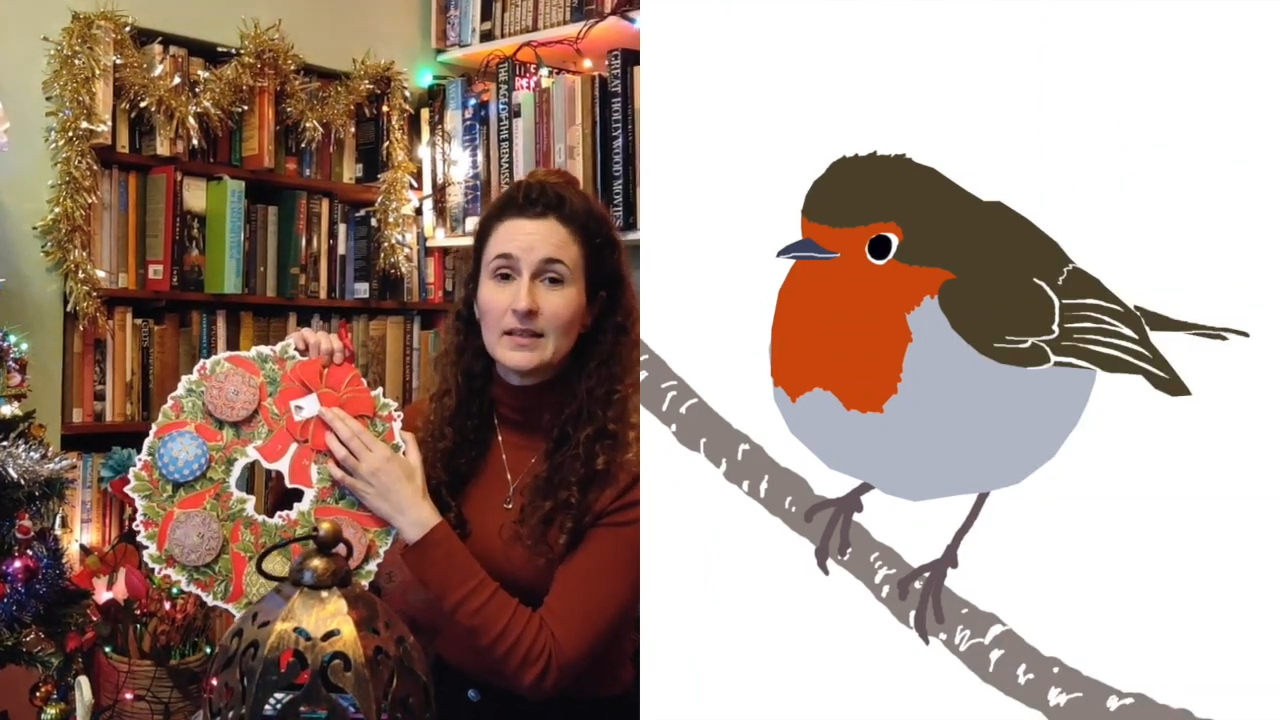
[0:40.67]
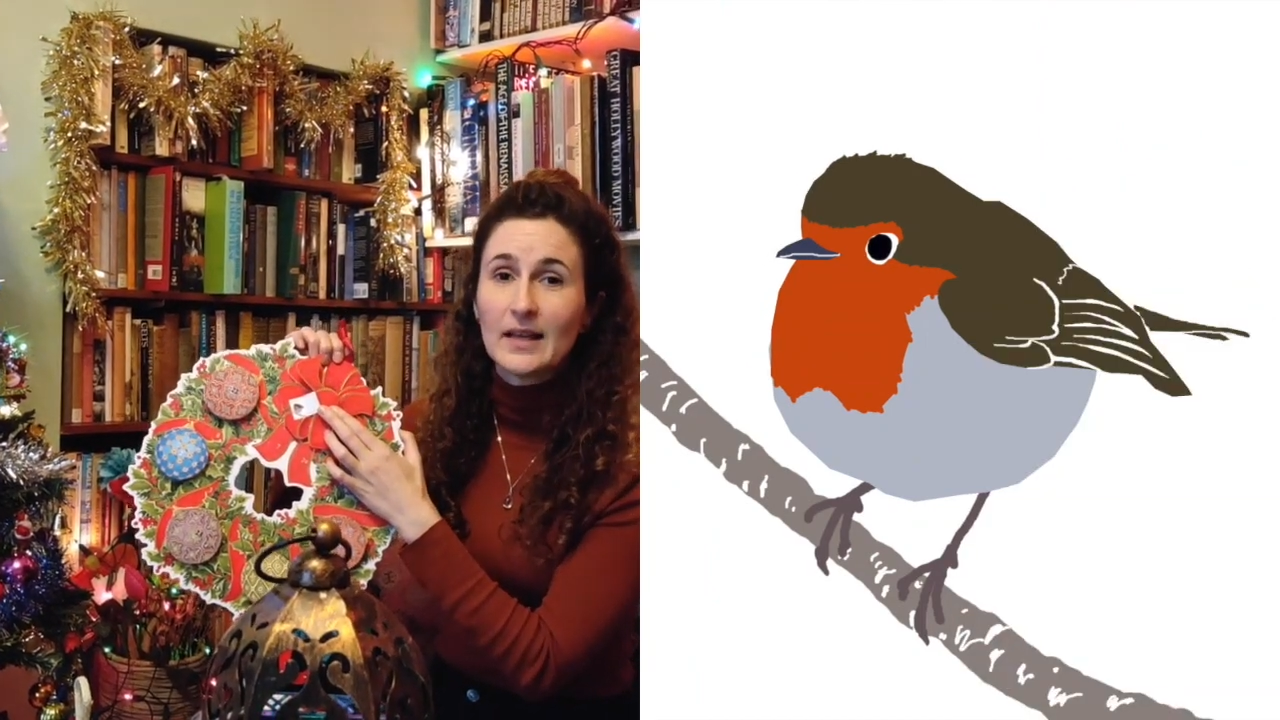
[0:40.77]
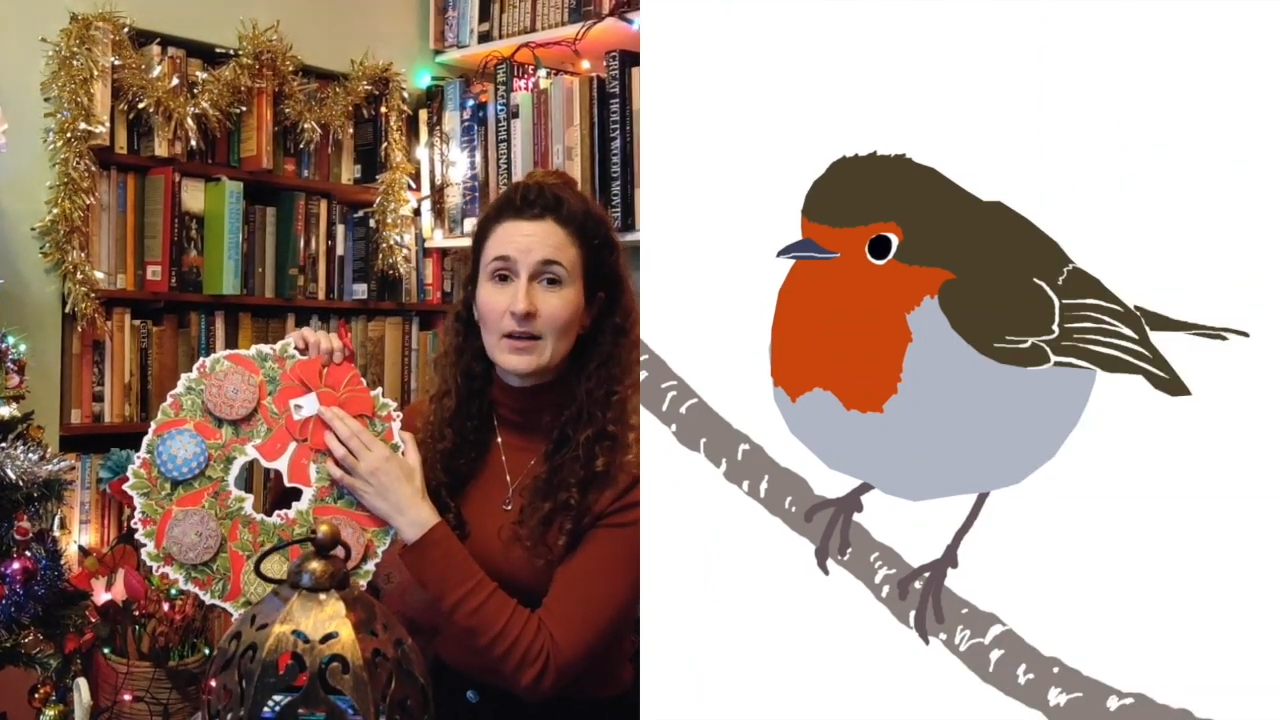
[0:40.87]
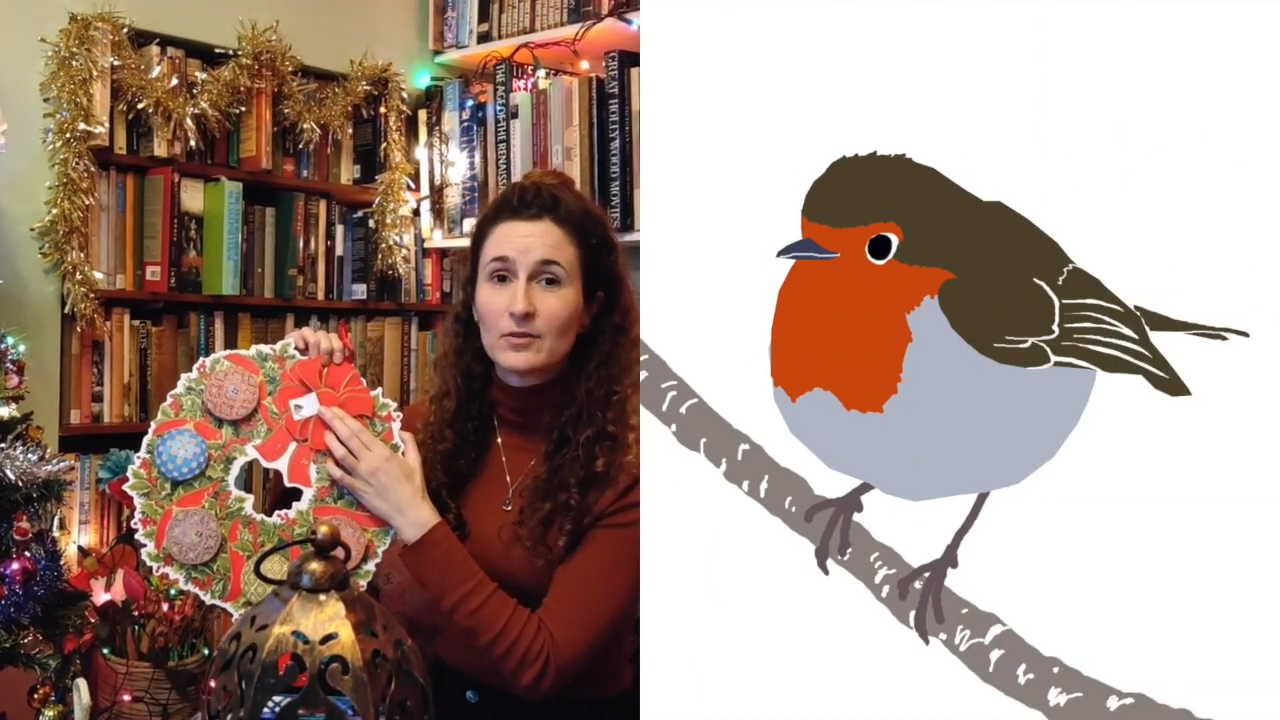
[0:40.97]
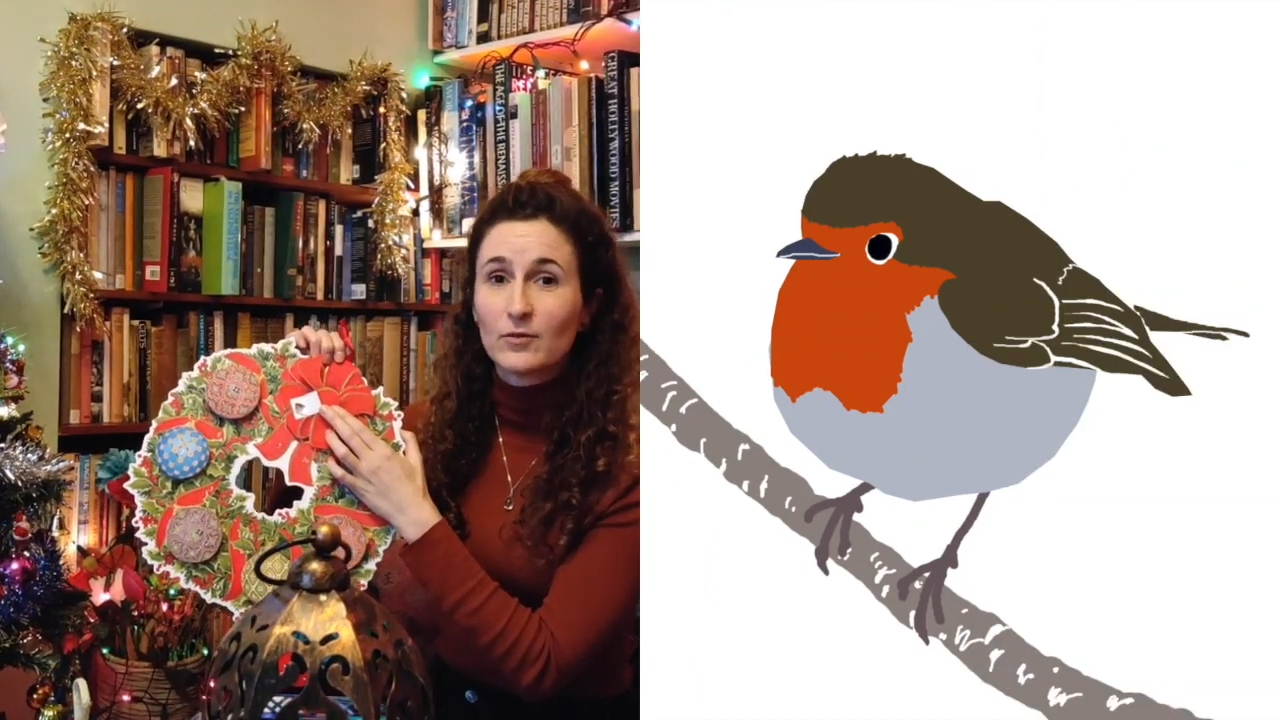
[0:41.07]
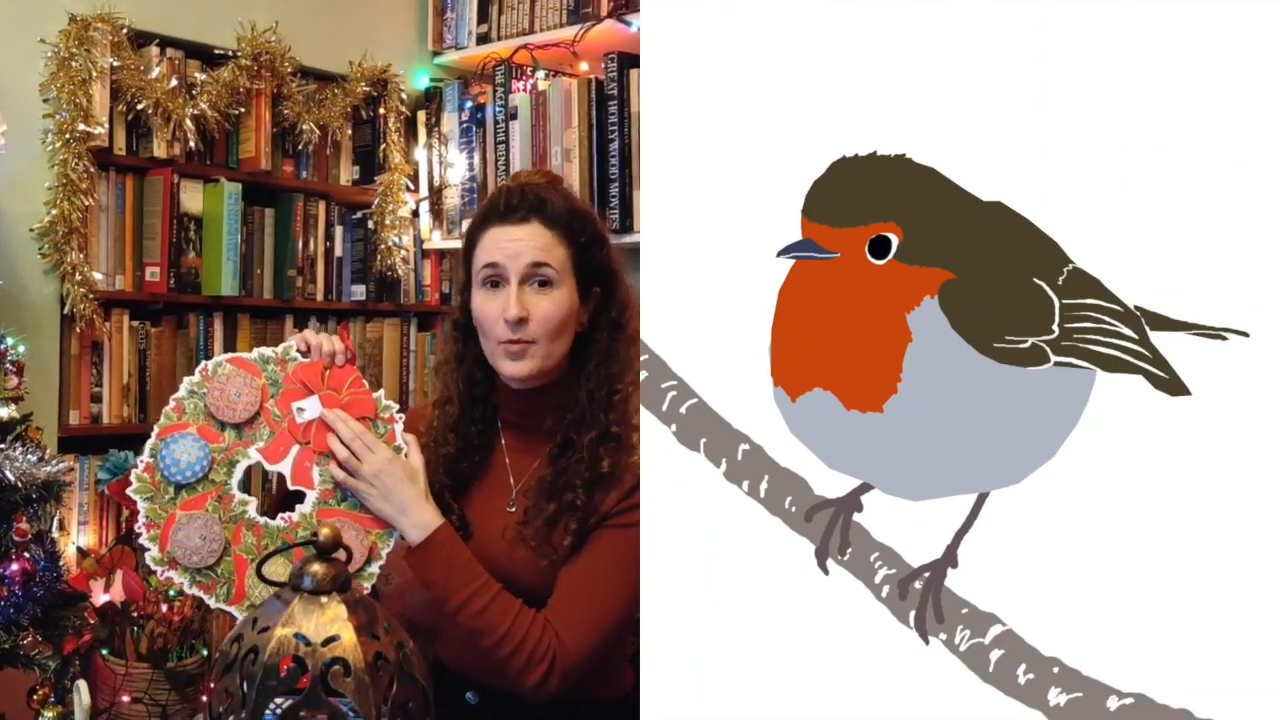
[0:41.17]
Now the